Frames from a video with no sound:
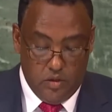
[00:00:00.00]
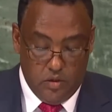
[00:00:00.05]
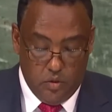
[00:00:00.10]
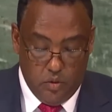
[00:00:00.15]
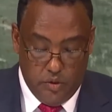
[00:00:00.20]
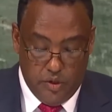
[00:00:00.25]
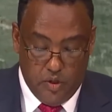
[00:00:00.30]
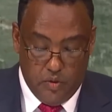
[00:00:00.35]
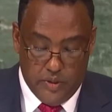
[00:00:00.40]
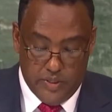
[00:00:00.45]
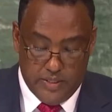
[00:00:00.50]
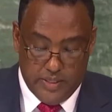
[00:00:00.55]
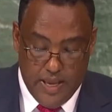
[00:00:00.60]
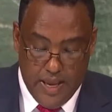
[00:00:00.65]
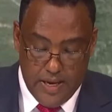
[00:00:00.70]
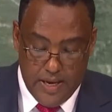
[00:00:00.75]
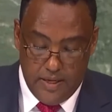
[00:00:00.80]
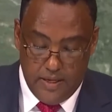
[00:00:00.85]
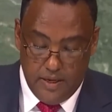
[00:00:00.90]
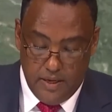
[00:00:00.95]
to
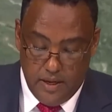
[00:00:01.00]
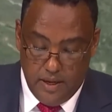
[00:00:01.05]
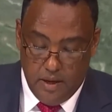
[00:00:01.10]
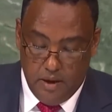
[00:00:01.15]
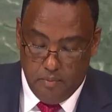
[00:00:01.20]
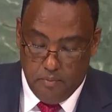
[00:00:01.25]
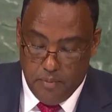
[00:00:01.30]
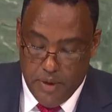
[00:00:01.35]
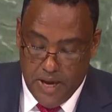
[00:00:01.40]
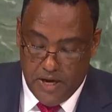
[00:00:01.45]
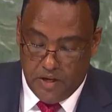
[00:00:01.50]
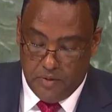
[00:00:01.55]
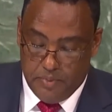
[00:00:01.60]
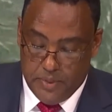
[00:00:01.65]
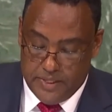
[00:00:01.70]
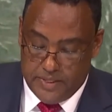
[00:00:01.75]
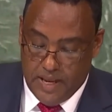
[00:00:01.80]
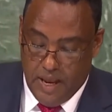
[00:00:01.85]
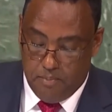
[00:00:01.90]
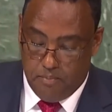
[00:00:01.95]
reconcile, make
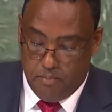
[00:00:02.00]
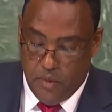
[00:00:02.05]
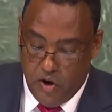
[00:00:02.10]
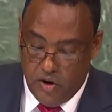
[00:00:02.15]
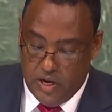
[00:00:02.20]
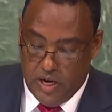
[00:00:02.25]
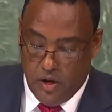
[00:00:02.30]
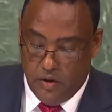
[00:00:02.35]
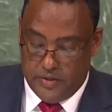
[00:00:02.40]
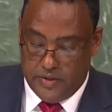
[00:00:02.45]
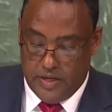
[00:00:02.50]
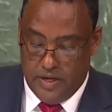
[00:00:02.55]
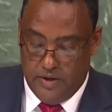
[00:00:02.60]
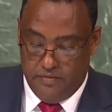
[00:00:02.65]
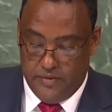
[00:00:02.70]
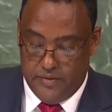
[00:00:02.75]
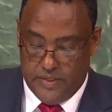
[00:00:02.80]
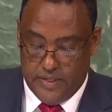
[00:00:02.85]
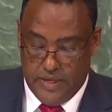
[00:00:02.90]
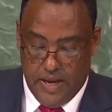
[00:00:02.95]
peace among
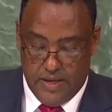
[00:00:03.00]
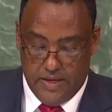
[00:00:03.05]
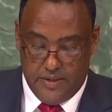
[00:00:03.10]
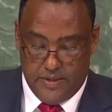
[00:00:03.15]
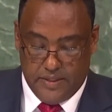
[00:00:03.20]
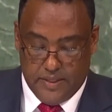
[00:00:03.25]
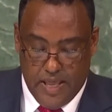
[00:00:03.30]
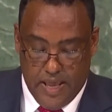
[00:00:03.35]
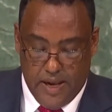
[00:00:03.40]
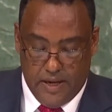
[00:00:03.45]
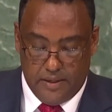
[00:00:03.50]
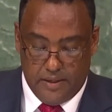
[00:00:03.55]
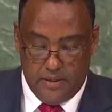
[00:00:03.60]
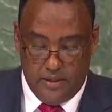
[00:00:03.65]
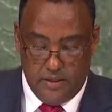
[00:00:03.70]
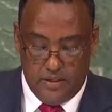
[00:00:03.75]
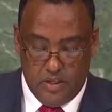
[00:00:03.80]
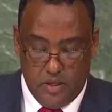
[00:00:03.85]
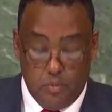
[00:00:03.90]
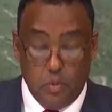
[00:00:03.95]
ourselves, and start
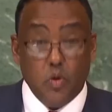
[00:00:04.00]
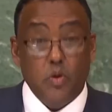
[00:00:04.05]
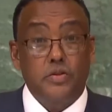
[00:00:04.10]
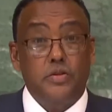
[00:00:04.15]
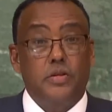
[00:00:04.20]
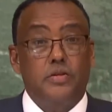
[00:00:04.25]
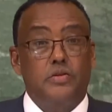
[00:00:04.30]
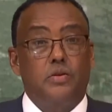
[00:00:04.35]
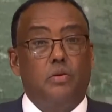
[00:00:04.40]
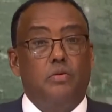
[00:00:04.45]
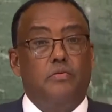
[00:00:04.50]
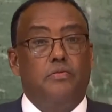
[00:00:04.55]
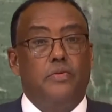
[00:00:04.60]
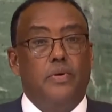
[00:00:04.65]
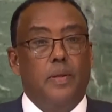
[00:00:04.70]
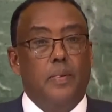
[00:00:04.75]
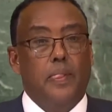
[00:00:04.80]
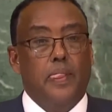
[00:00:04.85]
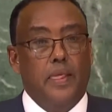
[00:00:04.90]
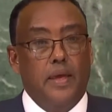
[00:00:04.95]
the process of
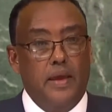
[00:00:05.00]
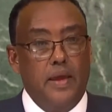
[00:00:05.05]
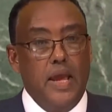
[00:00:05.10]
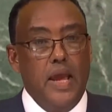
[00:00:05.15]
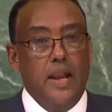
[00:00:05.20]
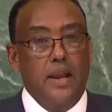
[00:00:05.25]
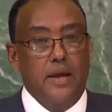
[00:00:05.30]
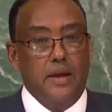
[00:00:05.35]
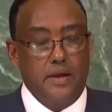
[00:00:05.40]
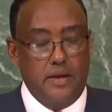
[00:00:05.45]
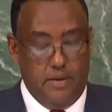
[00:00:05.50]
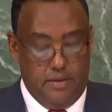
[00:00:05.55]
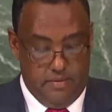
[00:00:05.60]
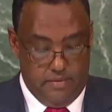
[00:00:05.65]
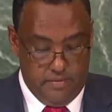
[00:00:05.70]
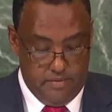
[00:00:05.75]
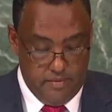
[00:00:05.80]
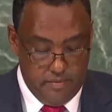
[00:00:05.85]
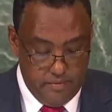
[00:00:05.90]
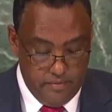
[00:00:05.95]
healing.
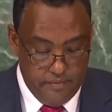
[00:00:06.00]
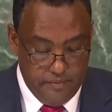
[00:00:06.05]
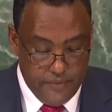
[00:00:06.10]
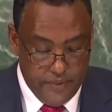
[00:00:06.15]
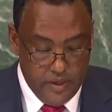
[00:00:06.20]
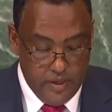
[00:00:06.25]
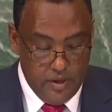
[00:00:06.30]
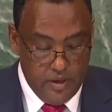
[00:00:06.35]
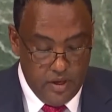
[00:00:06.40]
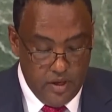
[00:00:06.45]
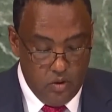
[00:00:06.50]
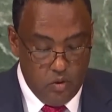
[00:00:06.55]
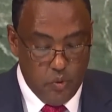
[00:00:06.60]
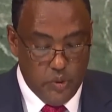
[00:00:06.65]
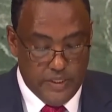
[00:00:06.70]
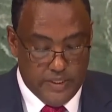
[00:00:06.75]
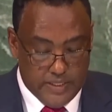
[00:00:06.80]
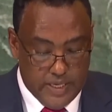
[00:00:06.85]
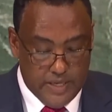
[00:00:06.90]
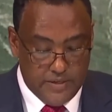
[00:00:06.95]

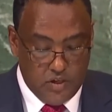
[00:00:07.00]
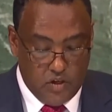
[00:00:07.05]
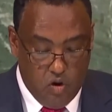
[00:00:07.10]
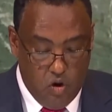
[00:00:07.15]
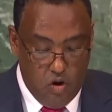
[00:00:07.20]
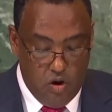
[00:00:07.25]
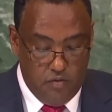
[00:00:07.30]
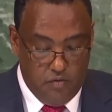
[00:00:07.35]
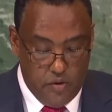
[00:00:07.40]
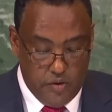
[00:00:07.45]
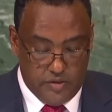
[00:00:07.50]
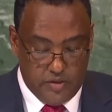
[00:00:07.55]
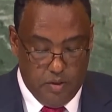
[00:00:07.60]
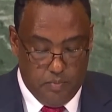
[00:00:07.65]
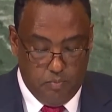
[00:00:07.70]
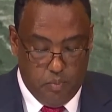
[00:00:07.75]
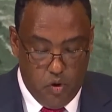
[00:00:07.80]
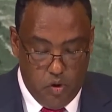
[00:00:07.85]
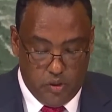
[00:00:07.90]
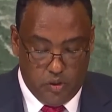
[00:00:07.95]
We thus call for
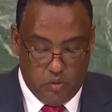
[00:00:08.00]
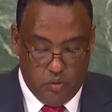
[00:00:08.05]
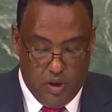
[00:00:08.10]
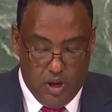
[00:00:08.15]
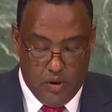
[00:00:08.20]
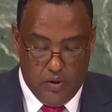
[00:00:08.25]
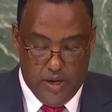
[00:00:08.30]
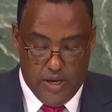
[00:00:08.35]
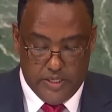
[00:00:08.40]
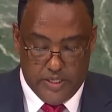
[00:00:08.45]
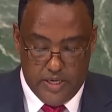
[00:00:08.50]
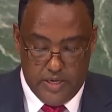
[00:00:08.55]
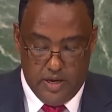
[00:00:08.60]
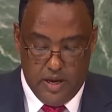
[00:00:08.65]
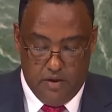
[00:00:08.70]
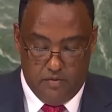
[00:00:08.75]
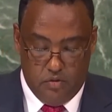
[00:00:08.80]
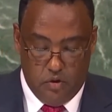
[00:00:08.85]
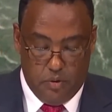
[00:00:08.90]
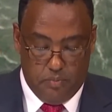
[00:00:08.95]
support to our
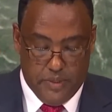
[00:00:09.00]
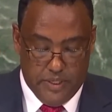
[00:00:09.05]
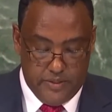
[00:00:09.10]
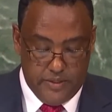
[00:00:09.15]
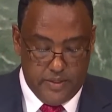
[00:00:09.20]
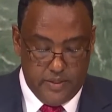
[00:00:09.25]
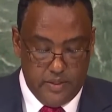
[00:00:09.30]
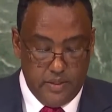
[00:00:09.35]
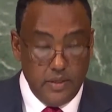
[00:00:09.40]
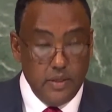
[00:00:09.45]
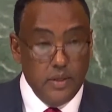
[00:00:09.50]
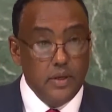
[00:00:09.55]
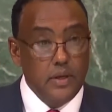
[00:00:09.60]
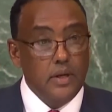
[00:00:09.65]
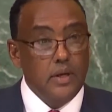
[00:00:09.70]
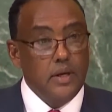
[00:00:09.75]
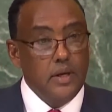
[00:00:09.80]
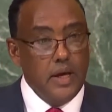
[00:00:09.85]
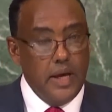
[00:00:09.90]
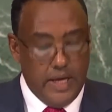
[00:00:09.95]
agenda for peace,
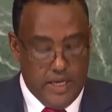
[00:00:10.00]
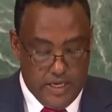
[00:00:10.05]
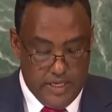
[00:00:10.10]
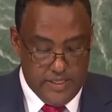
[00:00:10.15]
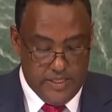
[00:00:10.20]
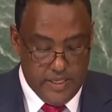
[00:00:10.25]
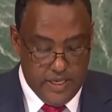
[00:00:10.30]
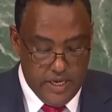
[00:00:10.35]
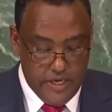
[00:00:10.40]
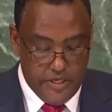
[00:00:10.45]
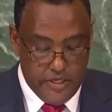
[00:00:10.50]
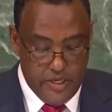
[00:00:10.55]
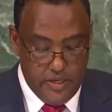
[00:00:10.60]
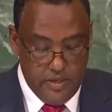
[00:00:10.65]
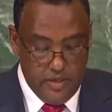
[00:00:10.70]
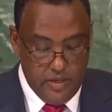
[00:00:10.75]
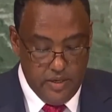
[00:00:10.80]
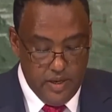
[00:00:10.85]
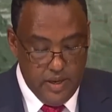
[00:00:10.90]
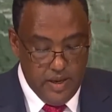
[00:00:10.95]
reconciliation,
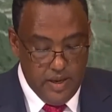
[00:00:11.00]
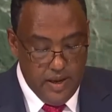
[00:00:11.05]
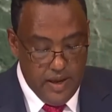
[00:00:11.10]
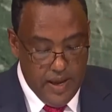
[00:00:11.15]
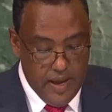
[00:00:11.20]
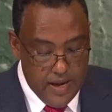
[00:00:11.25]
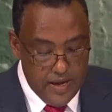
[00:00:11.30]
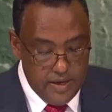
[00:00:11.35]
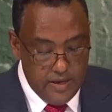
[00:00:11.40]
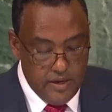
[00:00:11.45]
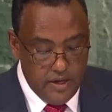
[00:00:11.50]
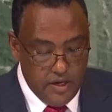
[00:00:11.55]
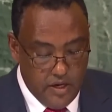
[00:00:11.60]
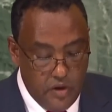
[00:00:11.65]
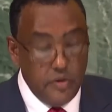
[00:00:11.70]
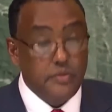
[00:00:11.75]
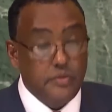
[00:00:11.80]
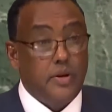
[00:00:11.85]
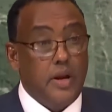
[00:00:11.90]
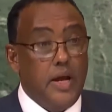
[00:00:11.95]
and
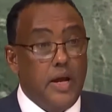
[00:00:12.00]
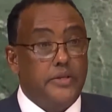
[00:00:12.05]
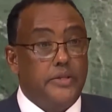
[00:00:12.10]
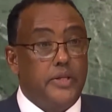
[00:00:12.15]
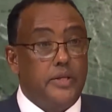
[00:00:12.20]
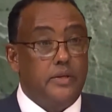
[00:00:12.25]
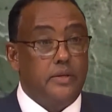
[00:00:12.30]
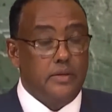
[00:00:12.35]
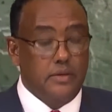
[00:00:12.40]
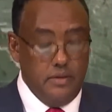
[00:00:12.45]
reconstruction.